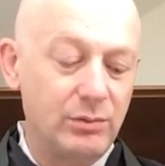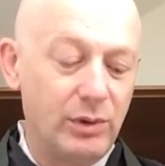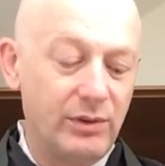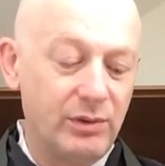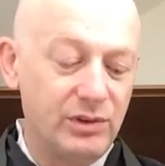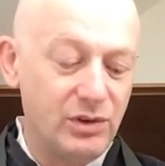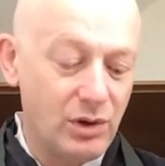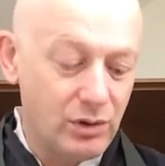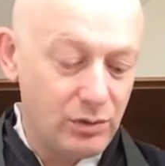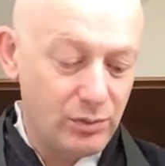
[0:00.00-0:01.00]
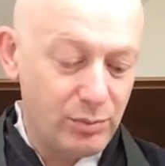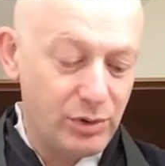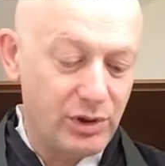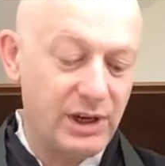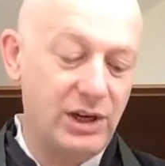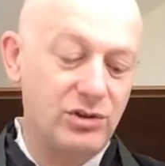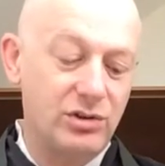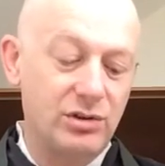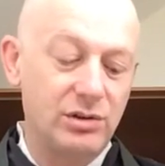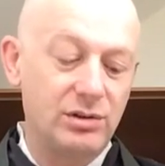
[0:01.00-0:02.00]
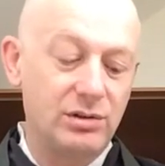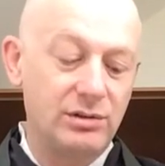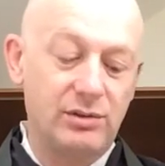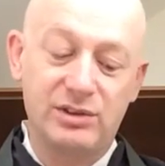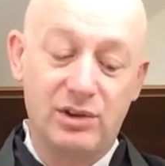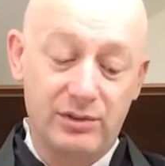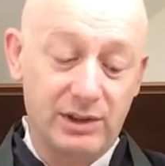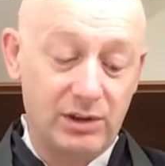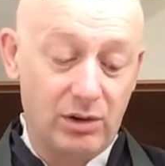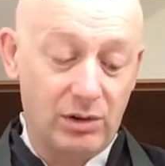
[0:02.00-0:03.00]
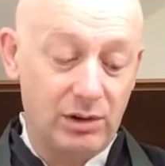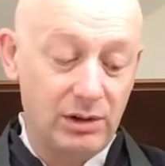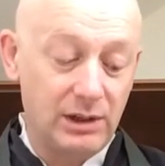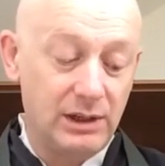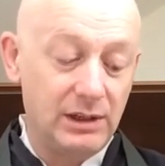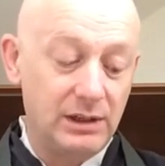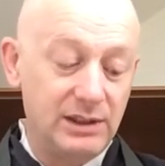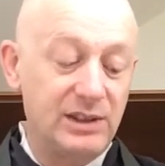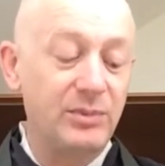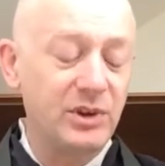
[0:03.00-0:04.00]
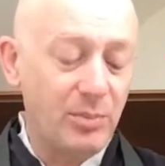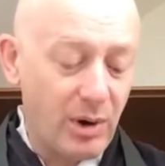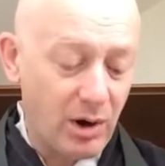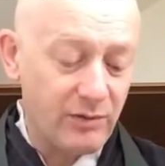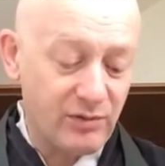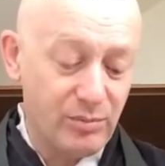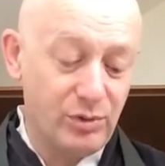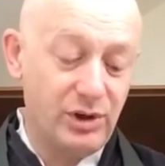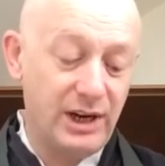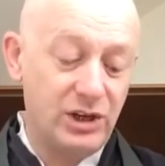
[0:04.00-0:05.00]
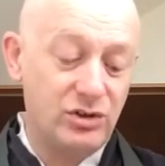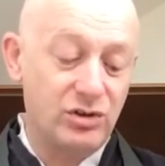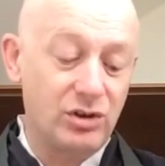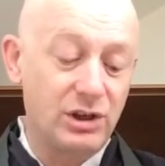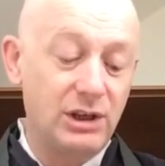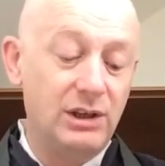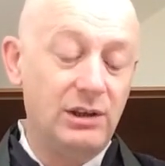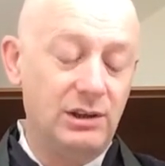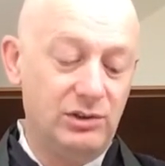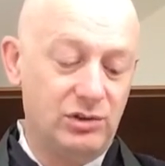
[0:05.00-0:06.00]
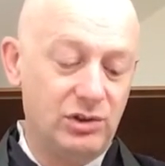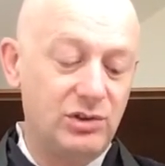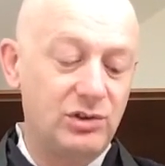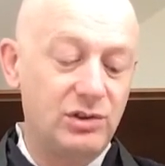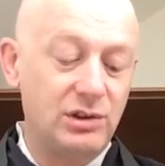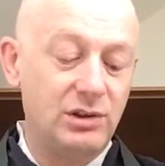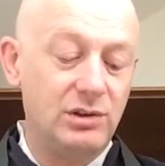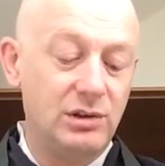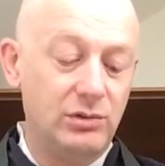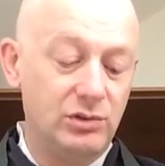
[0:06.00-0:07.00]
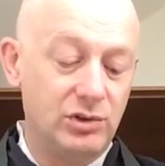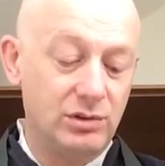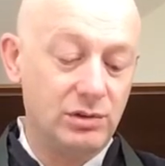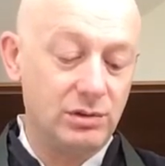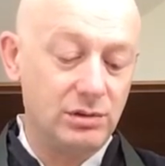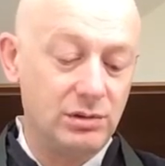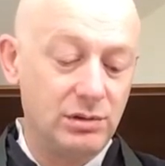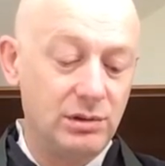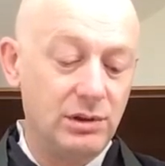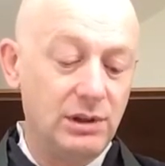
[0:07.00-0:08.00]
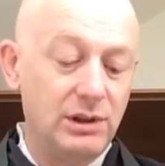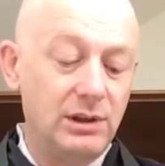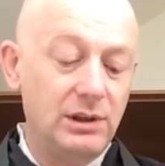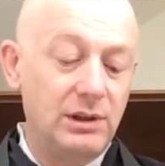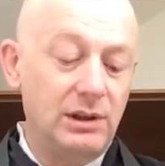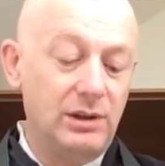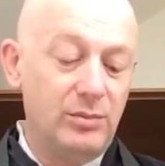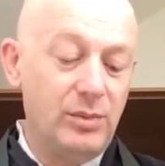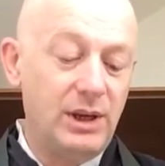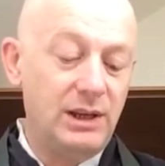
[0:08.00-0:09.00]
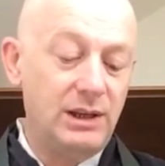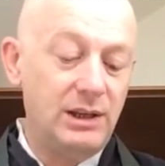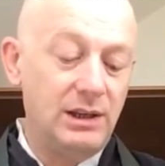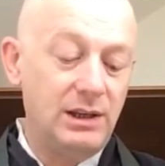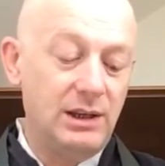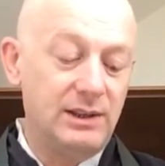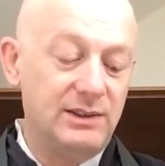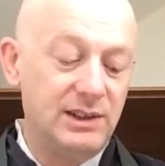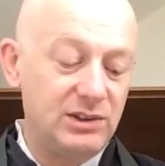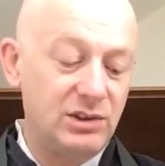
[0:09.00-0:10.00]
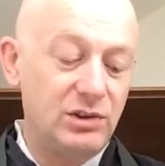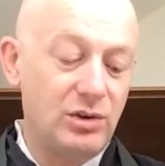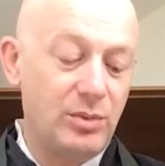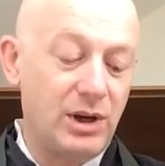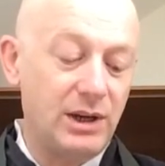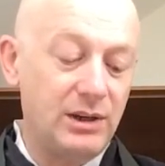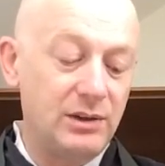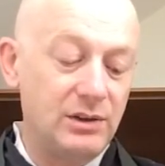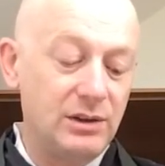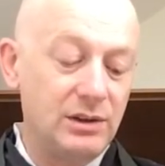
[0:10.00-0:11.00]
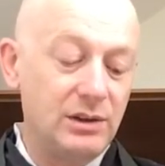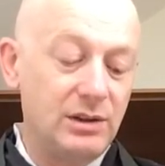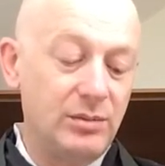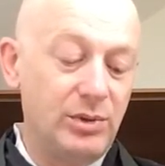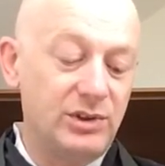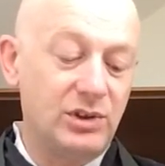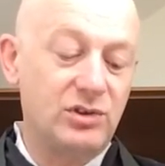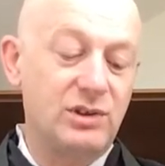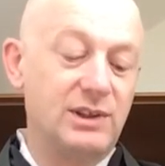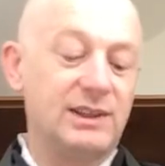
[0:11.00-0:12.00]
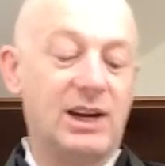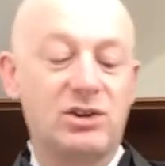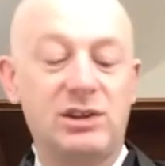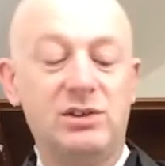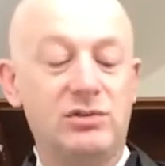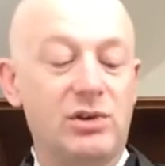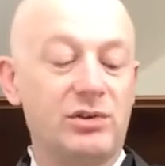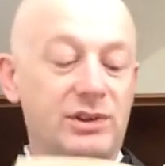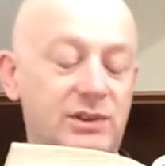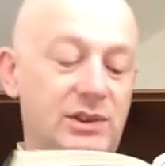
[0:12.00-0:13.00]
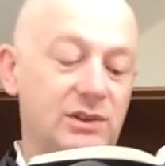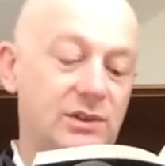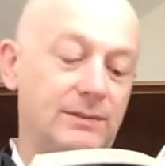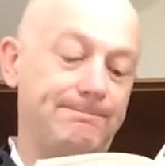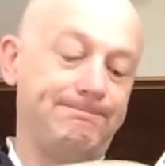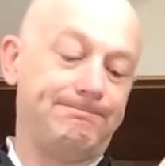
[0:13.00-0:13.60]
When there is no Buddha nature, there is nothing at all. Something apart from Buddha nature is just a delusion. It may exist in your mind, but such things actually do not exist.